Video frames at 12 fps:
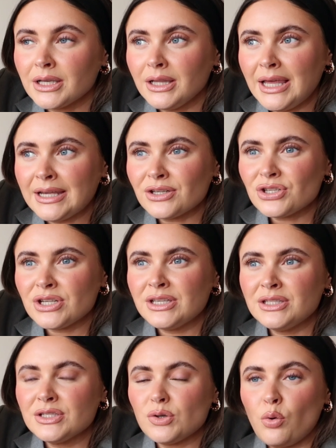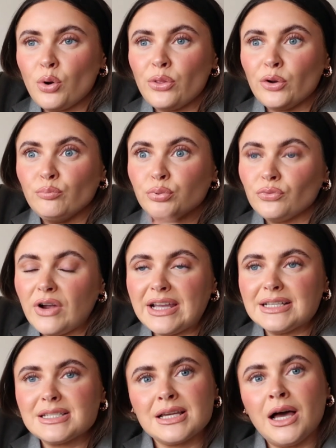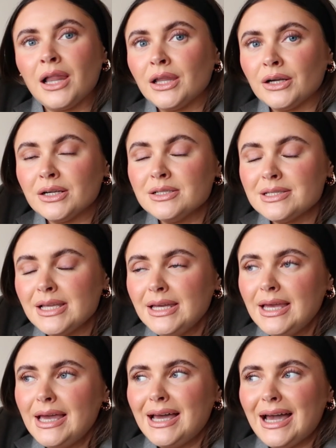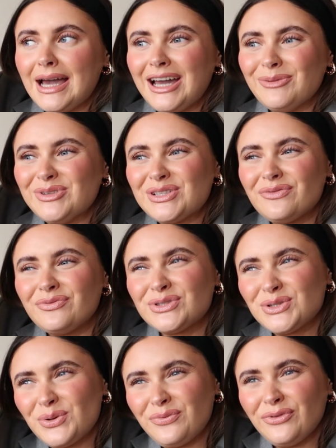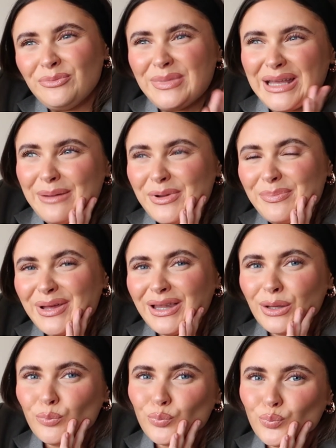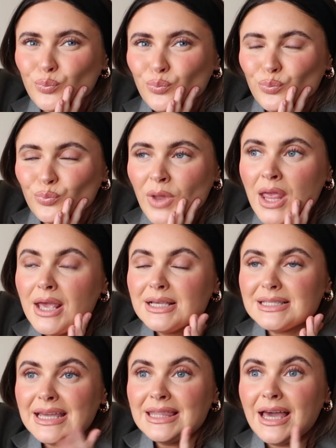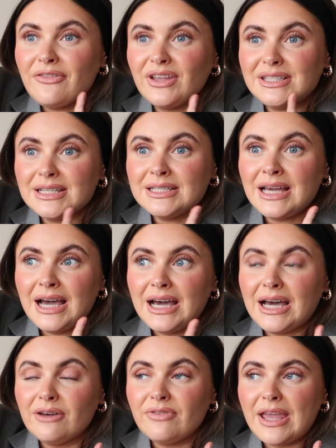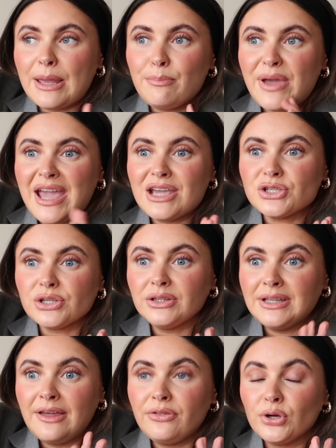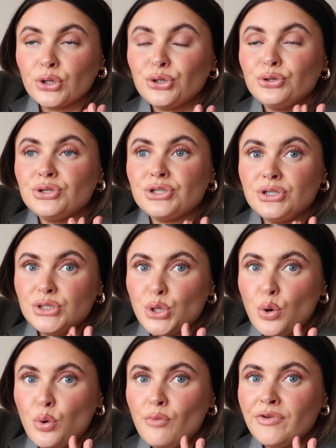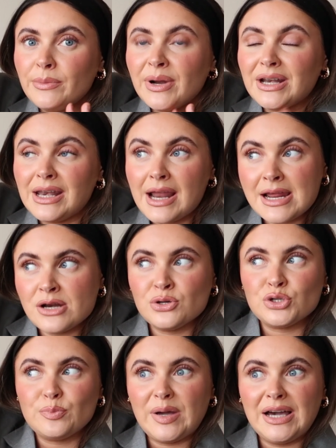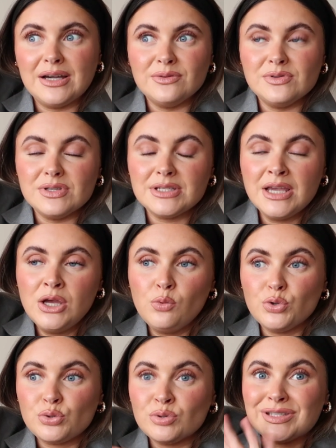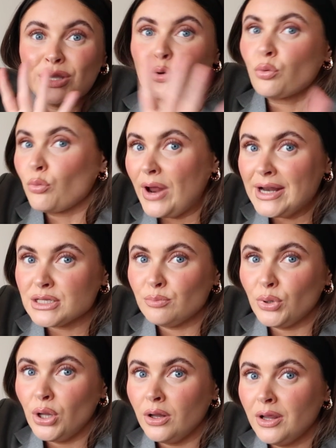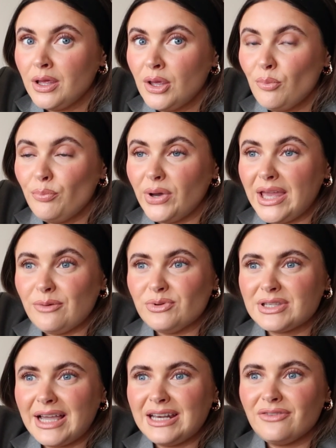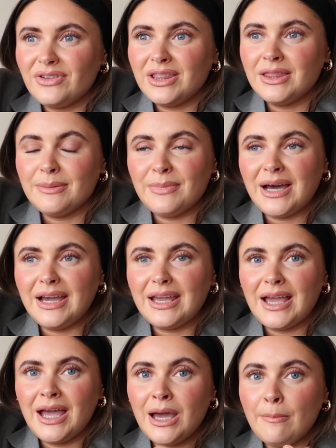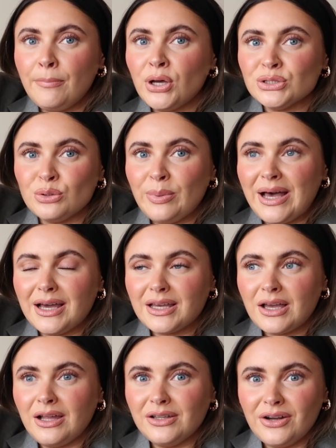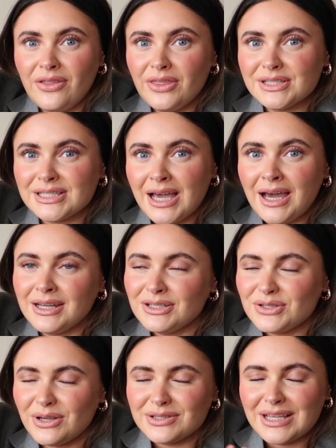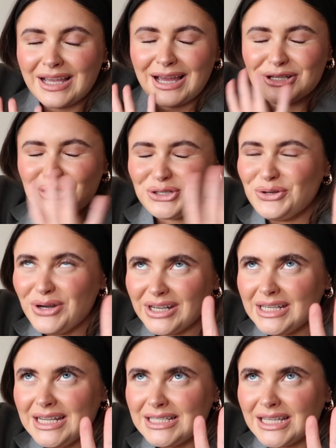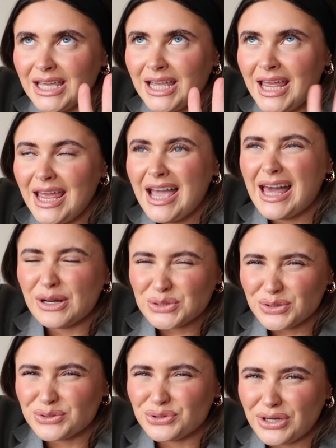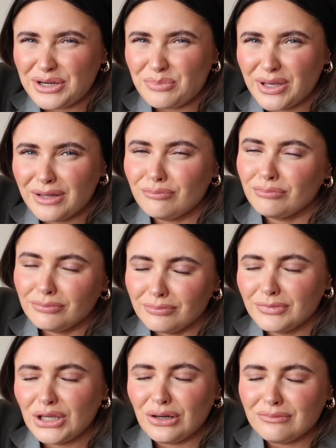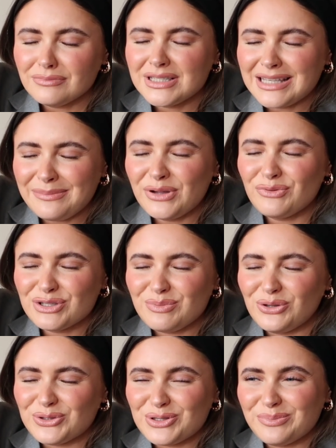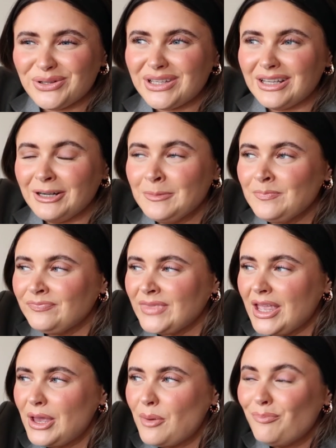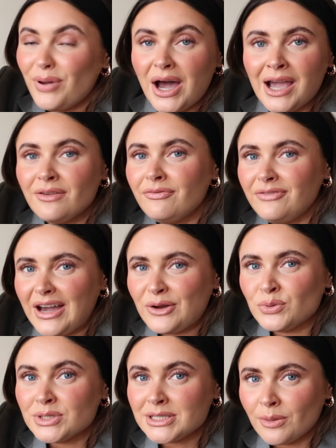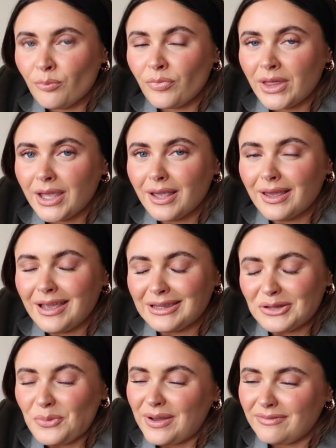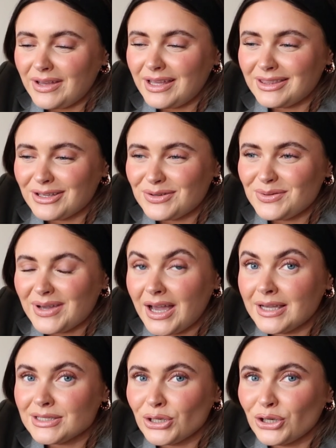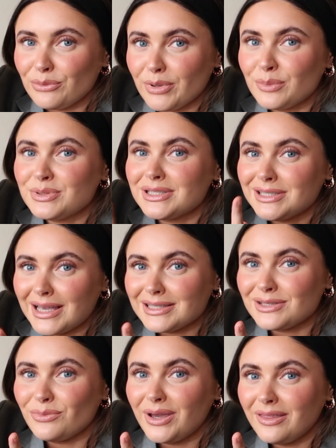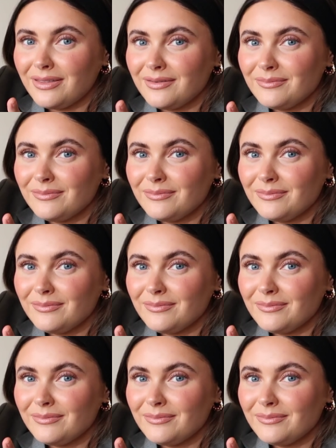collections or their bright colors. And so for me, I'm a bit like, Saying that, they did have a beige leather cushion tote for about £900, which was incredible. But it was kind of in my puzzle bag color in the sand. So I was like, I do not need it. And I was also trying to be, you know, semi-responsible here. But I found something in Luvi that you guys are going to be obsessed with.